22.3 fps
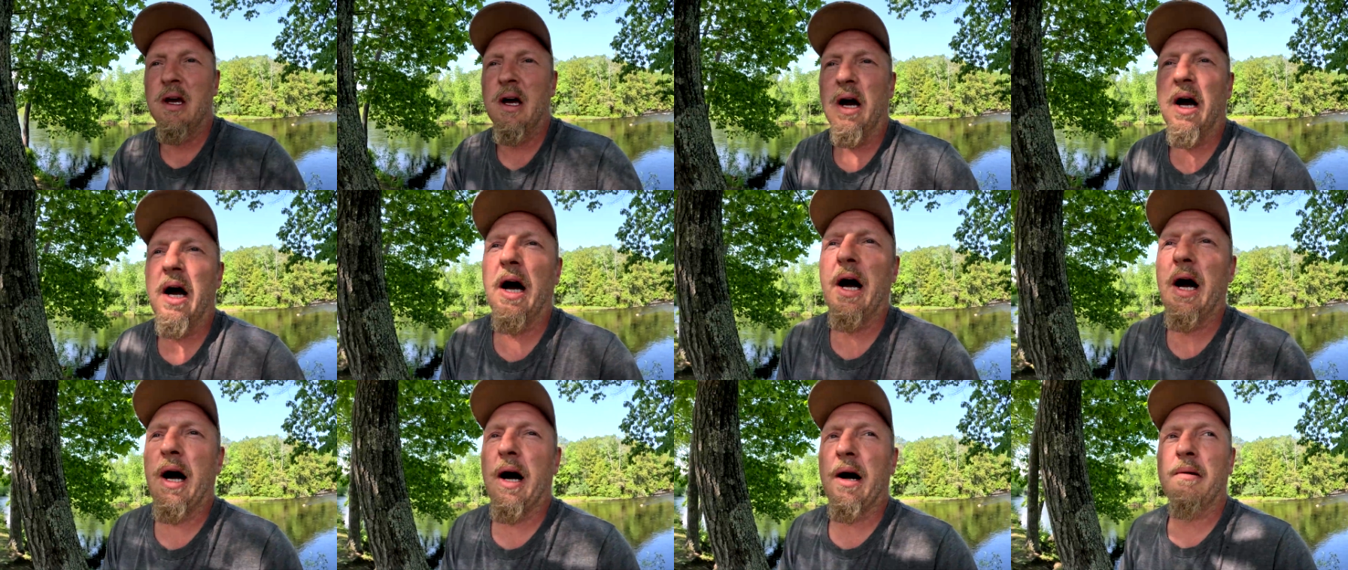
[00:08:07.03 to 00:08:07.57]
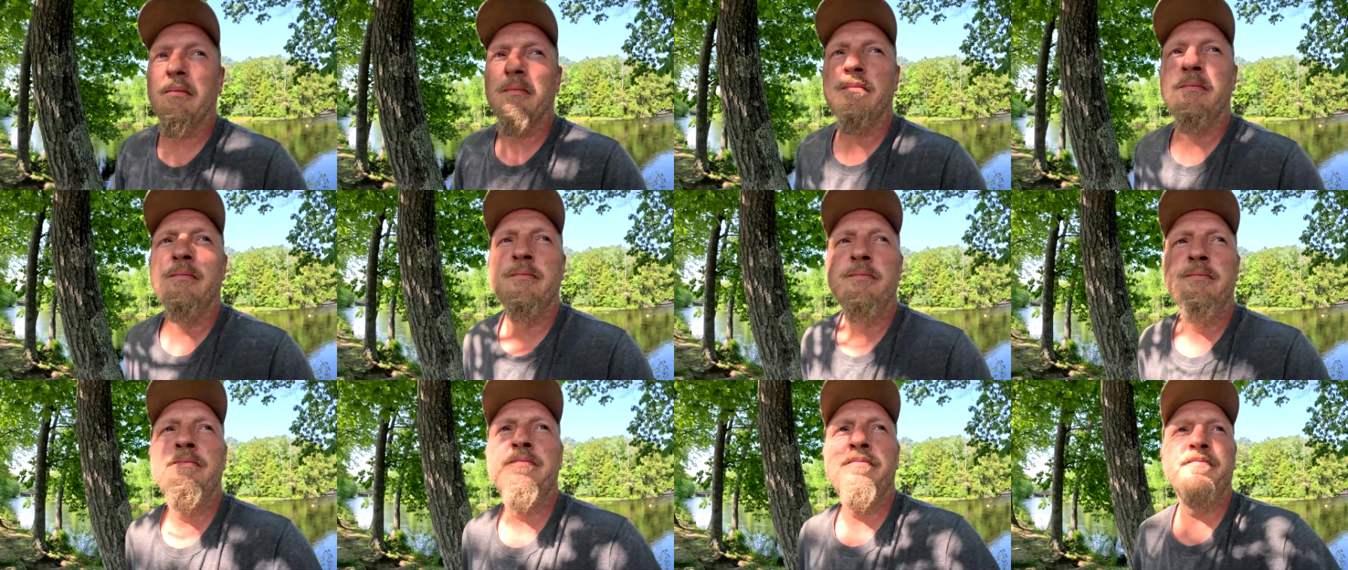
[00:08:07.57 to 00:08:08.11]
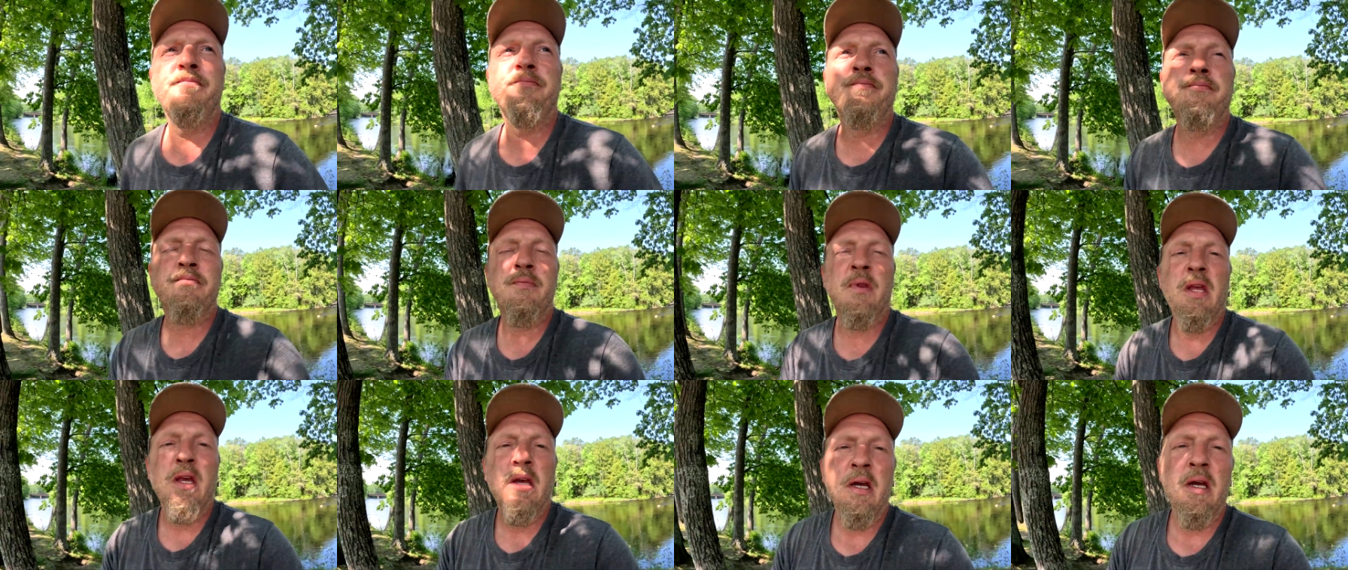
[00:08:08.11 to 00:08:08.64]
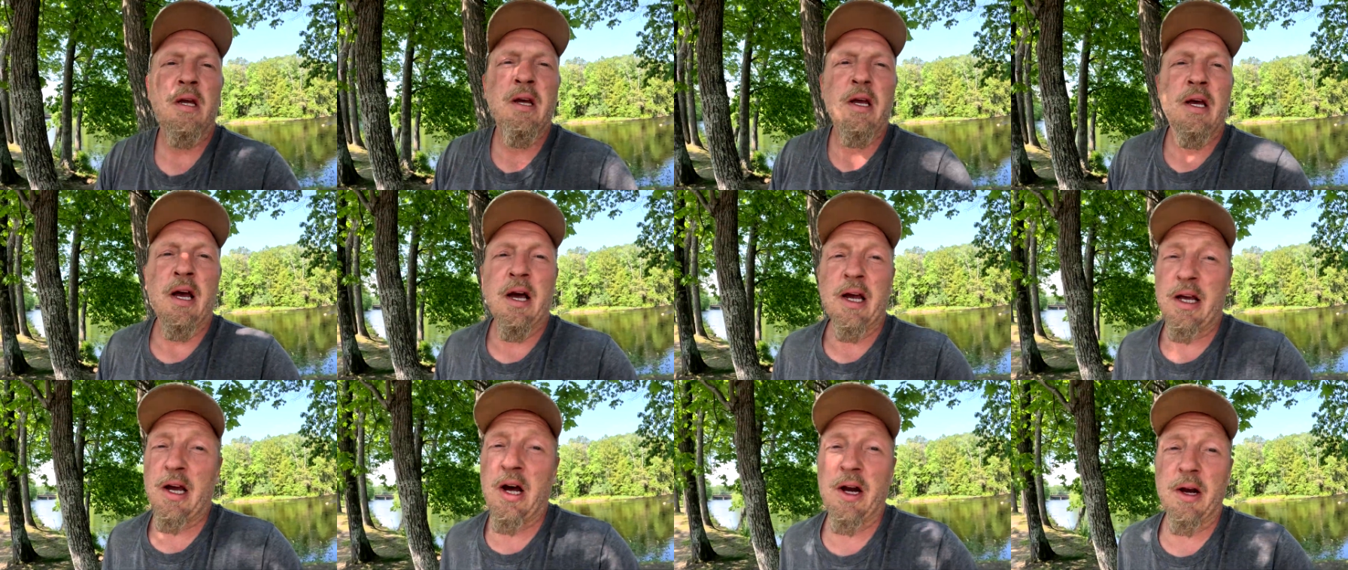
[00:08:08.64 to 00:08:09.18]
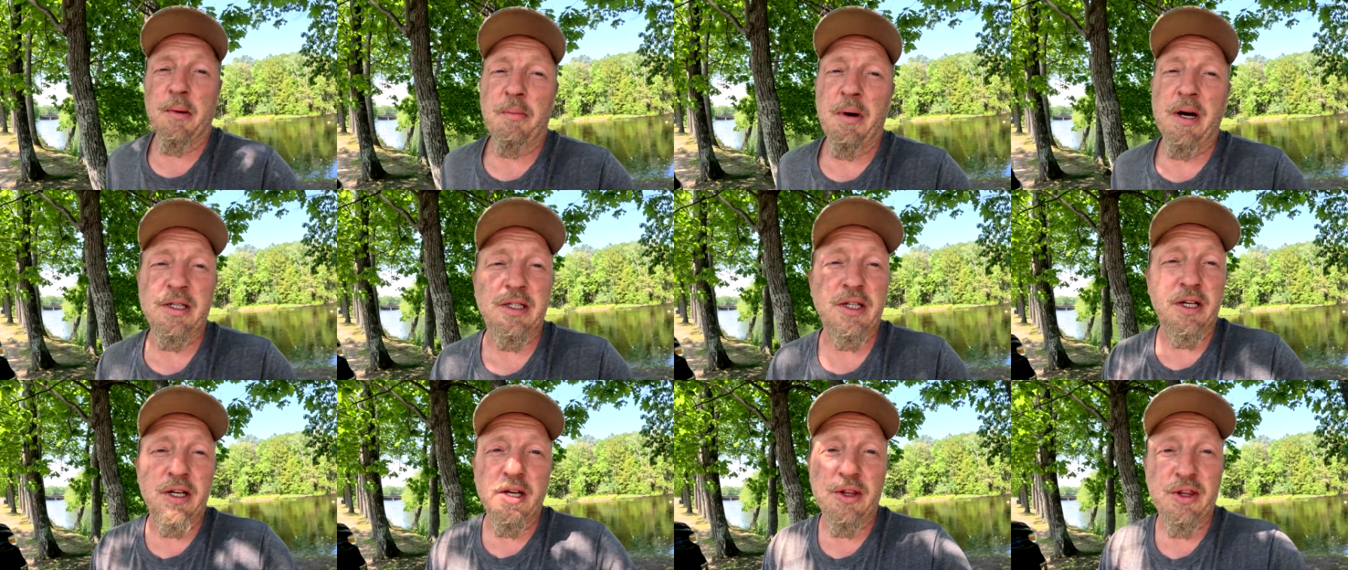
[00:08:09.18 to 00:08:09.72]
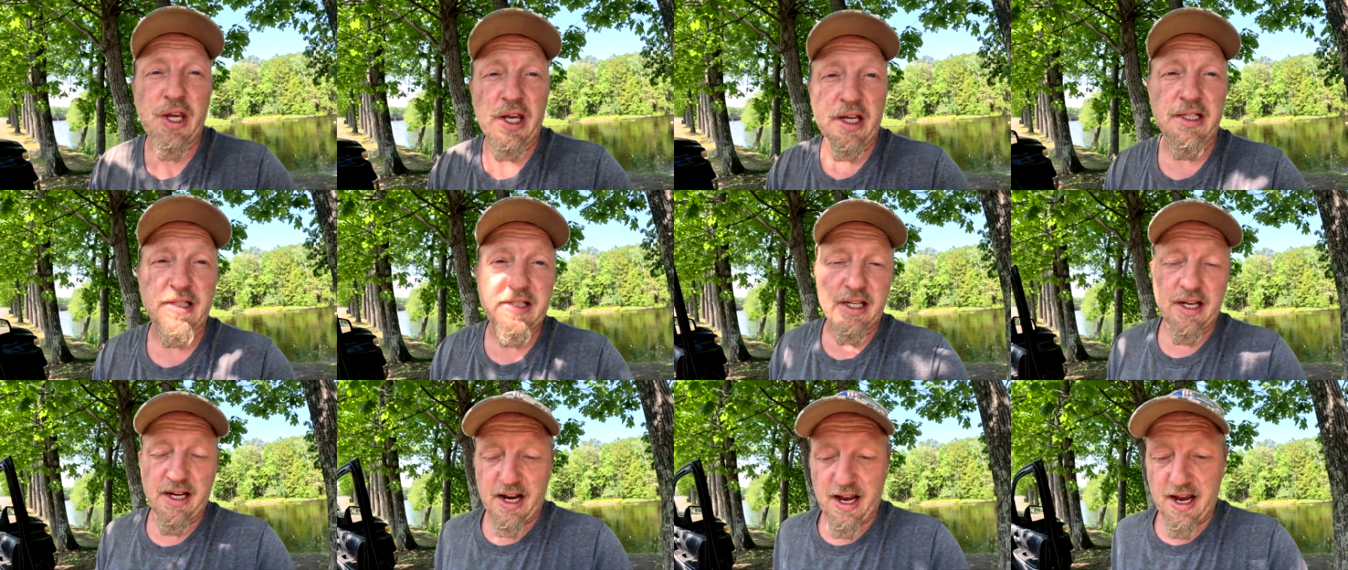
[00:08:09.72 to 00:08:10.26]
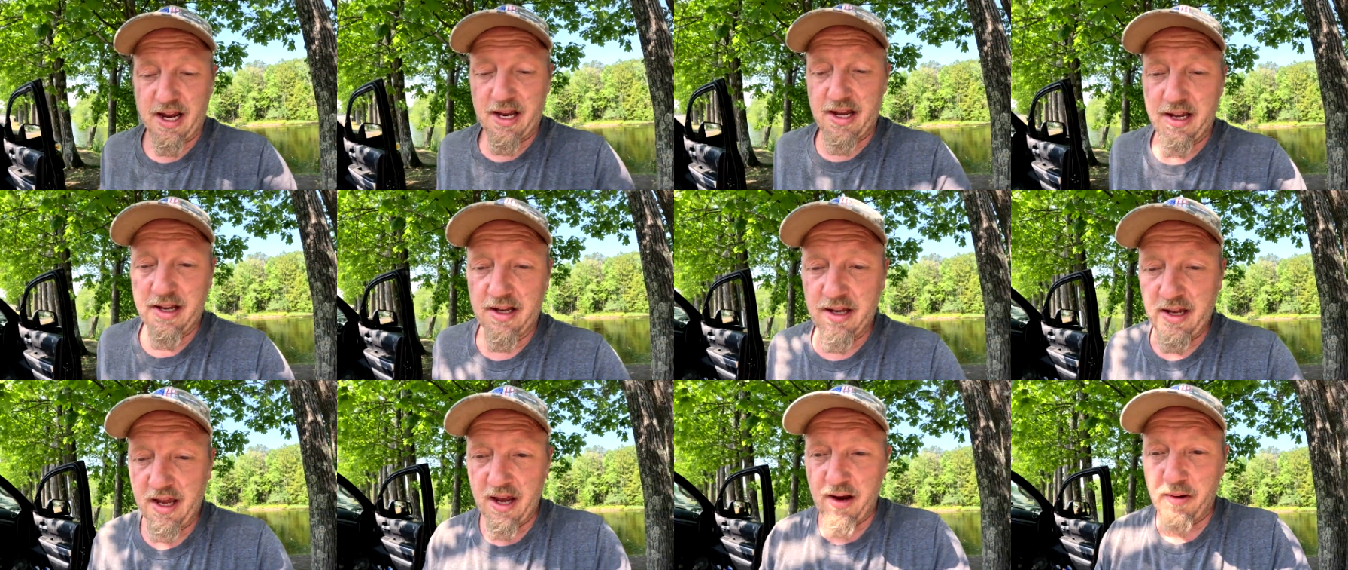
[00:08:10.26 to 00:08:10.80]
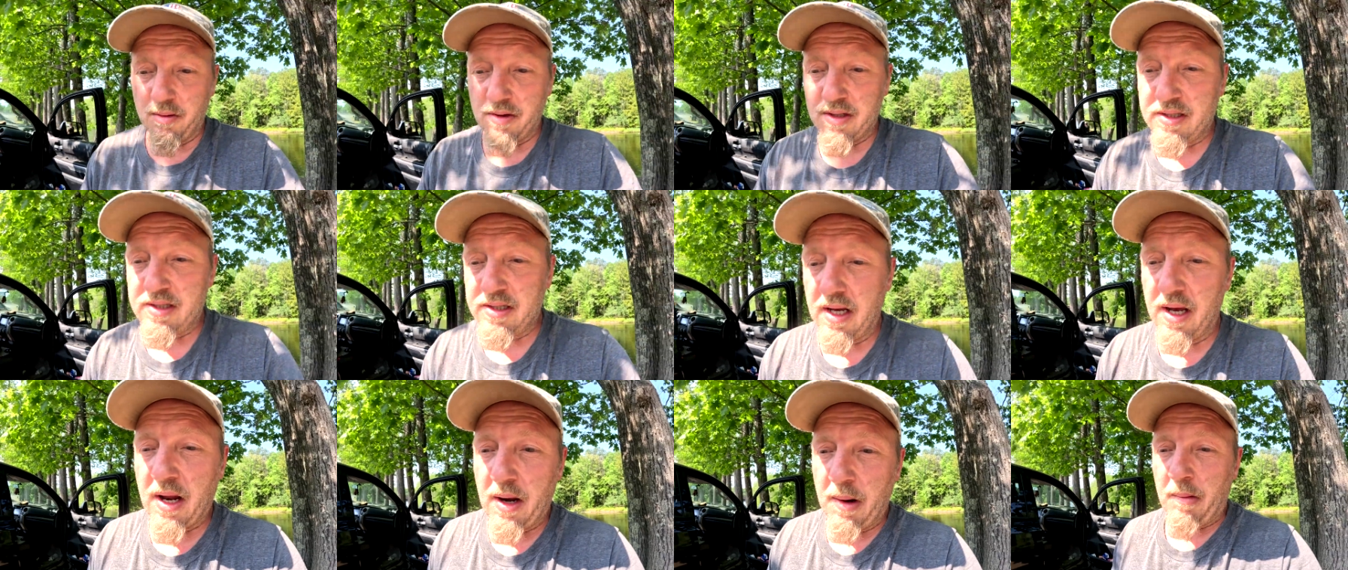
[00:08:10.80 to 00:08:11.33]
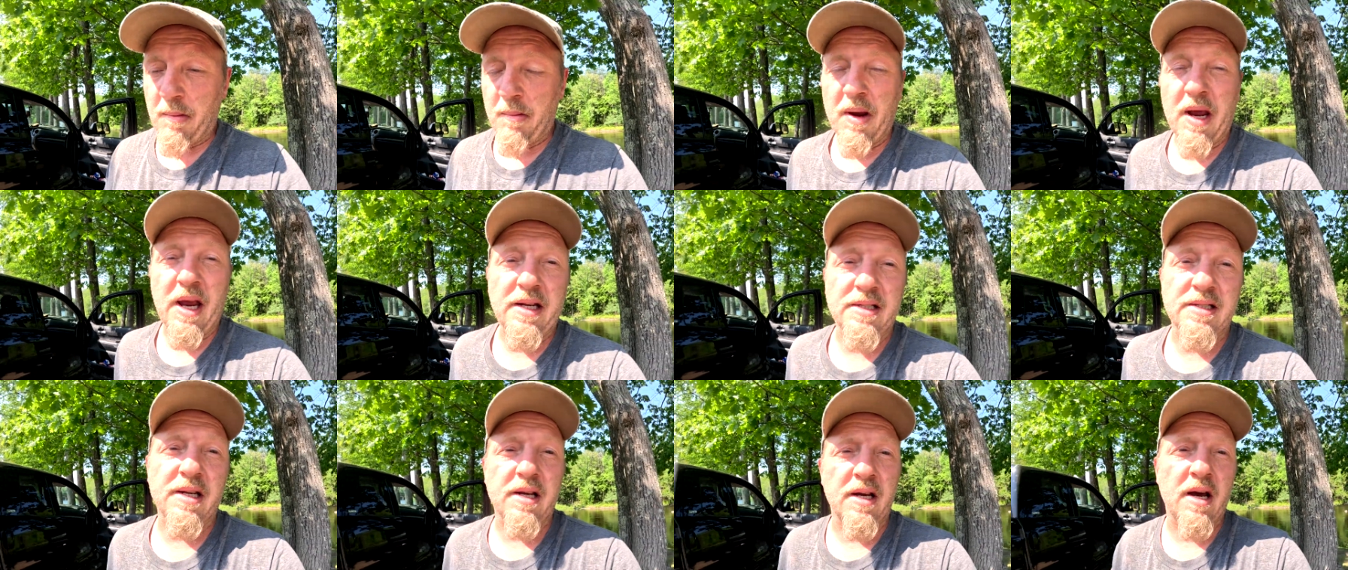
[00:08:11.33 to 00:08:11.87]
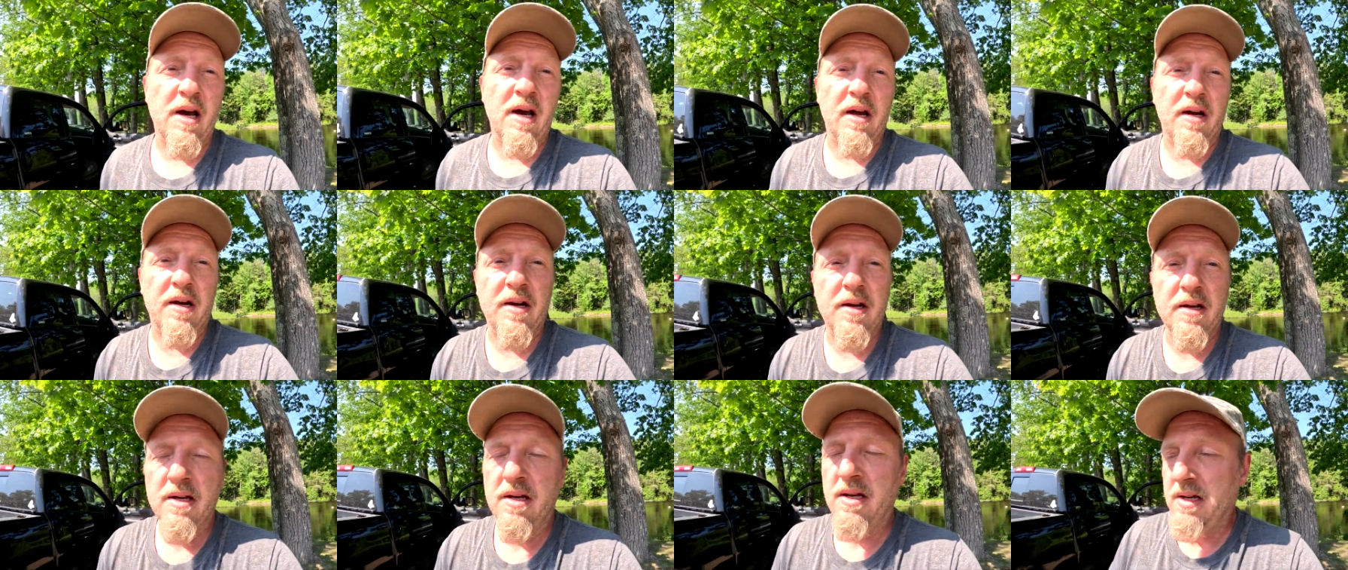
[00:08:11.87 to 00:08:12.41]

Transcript: Um, caught a bunch of good things today. It was an amazing hunt.